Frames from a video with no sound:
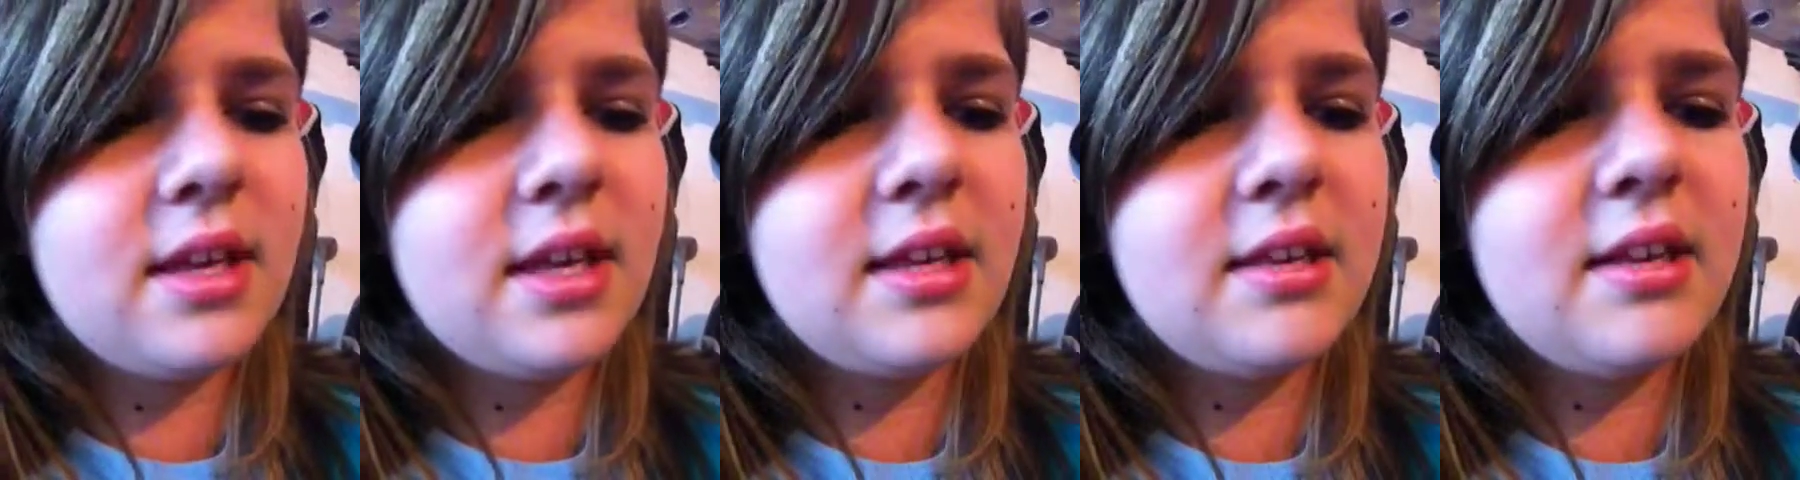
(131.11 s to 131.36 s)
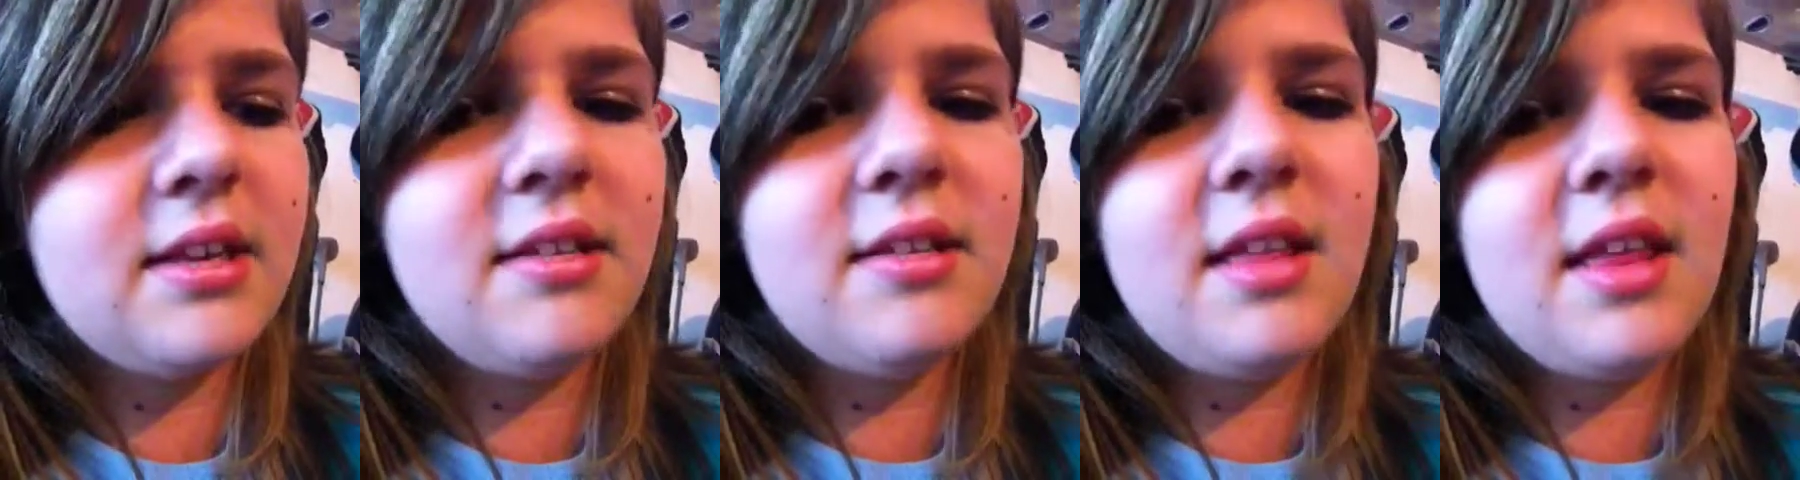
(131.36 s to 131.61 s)

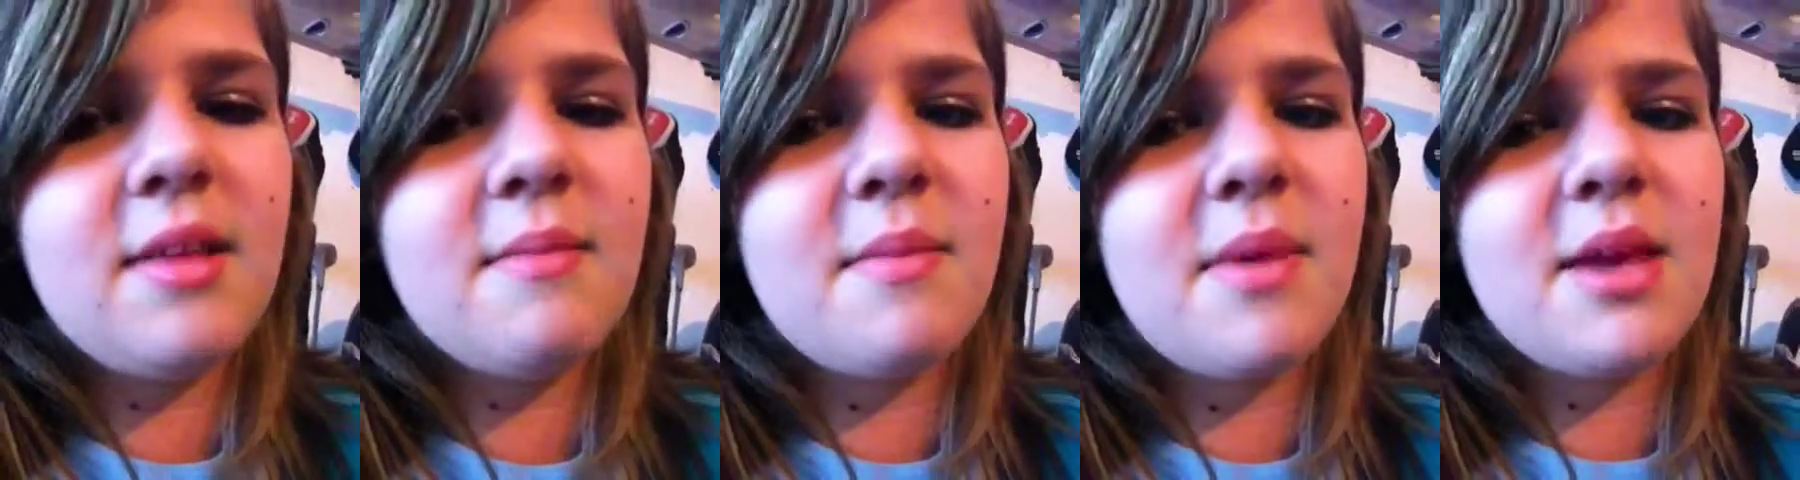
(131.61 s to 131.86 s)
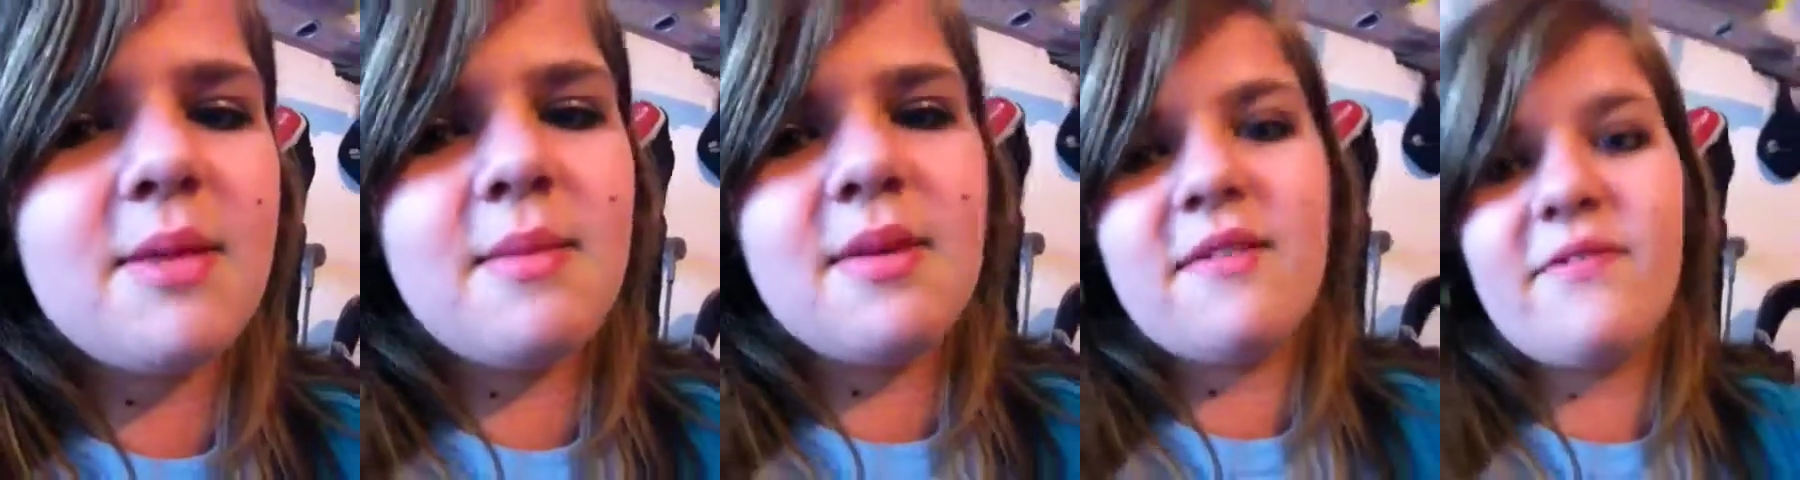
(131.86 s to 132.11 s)
it didn't like
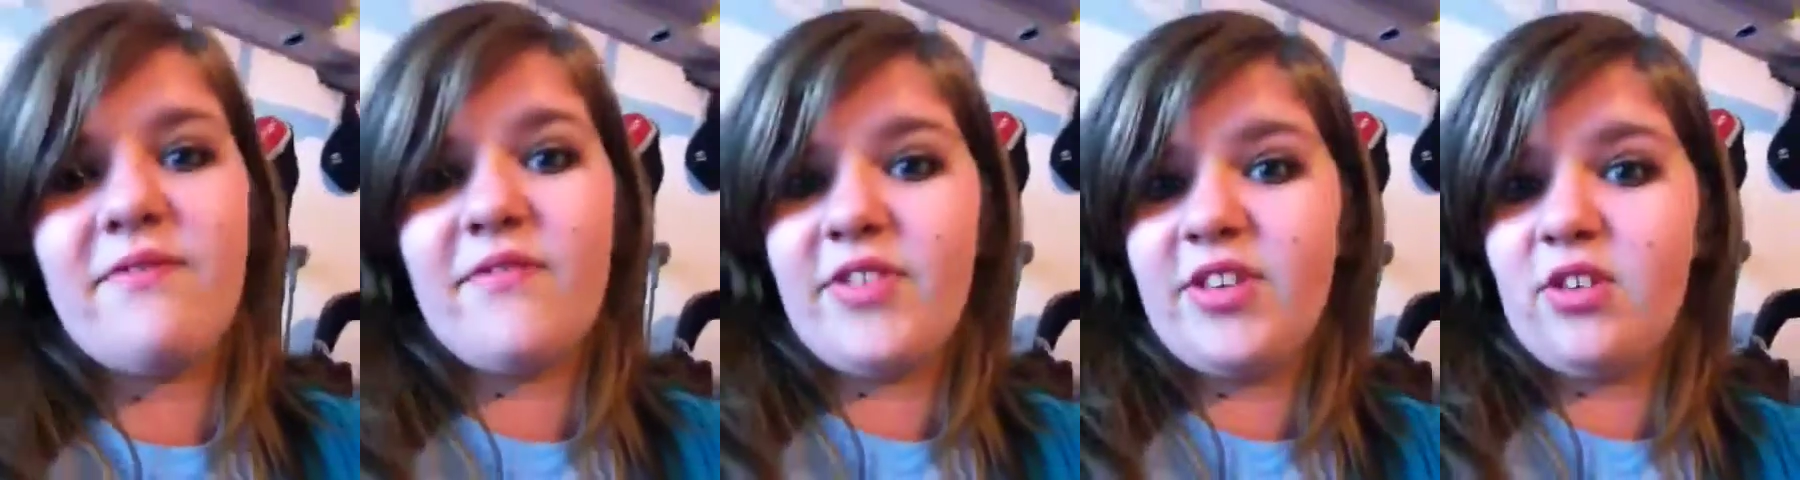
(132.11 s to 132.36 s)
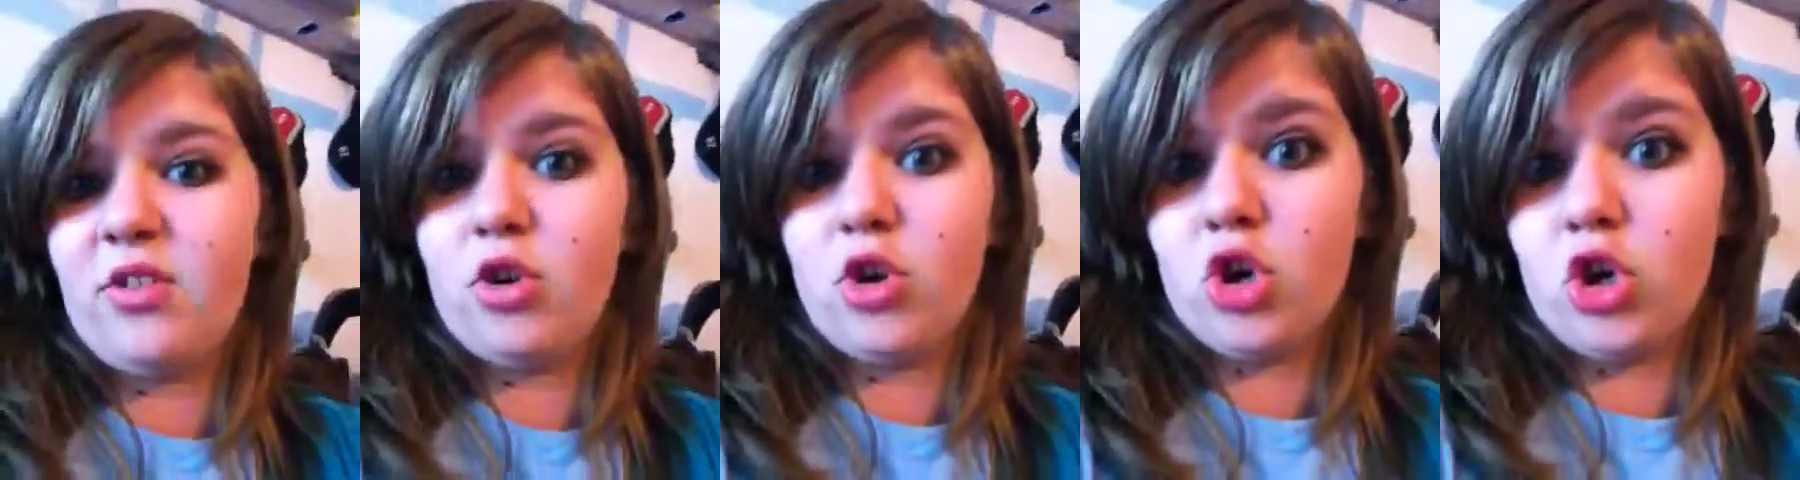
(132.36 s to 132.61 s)
make me
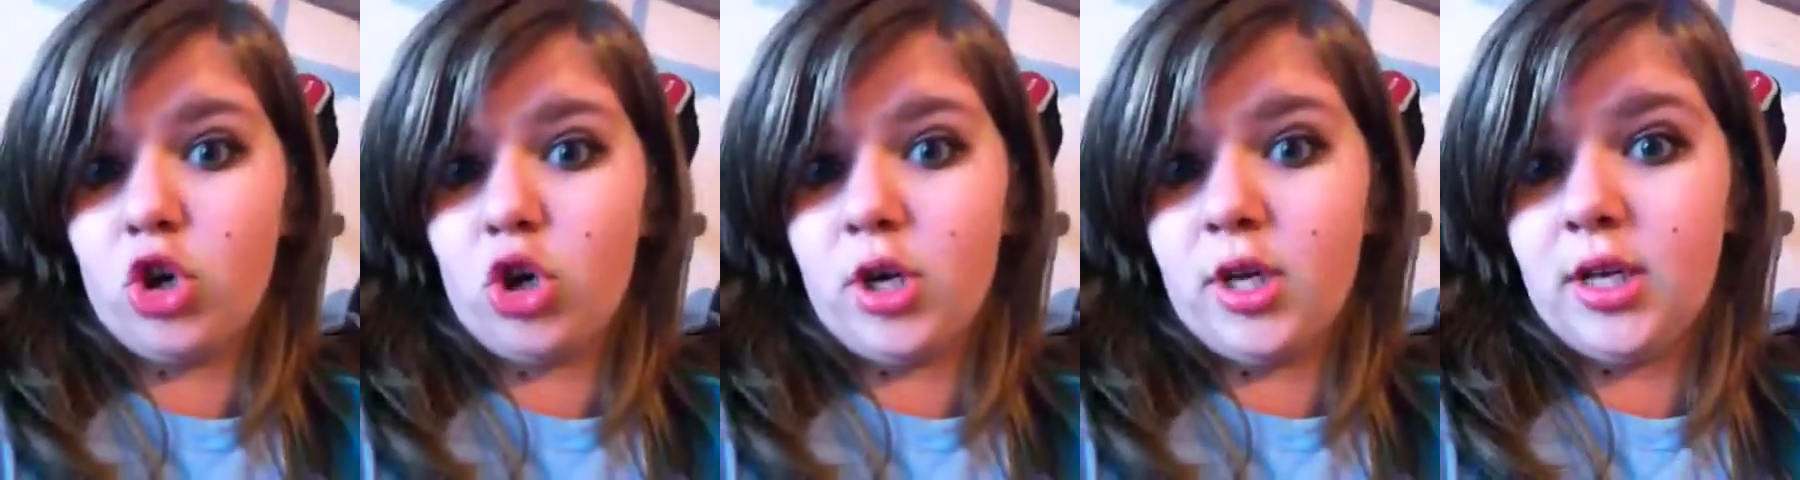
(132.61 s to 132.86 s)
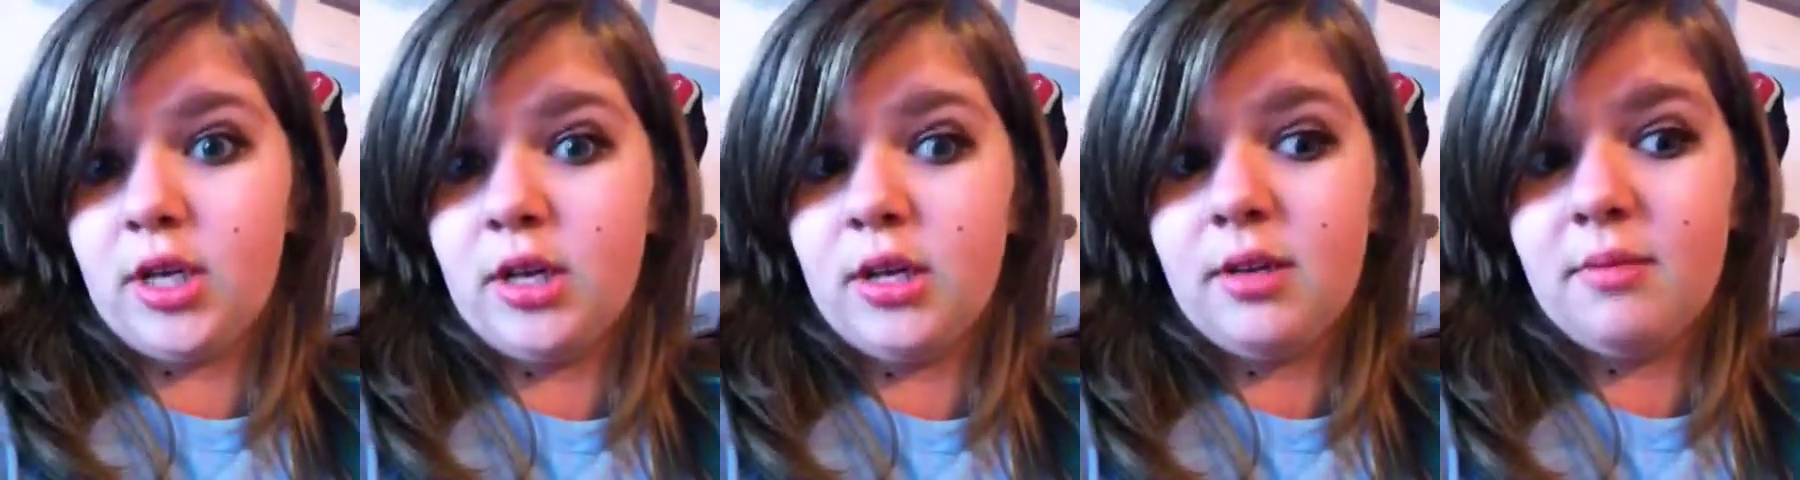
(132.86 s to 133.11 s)
feel
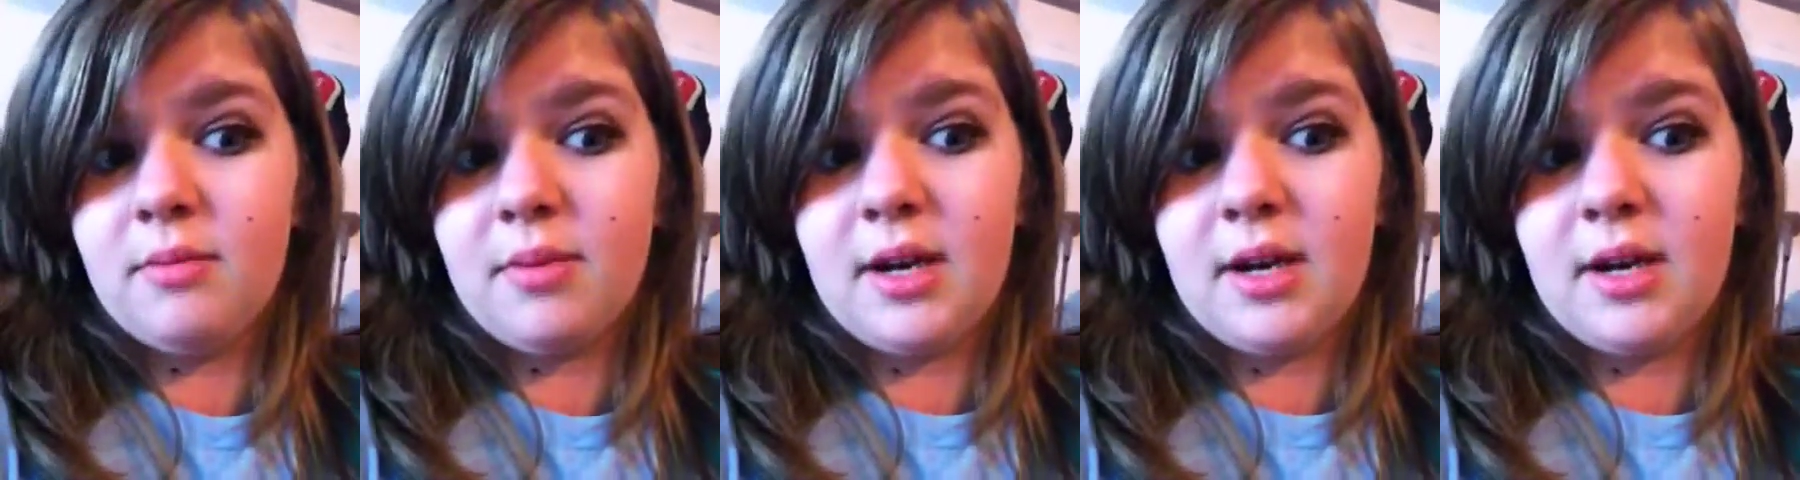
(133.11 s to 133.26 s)
good,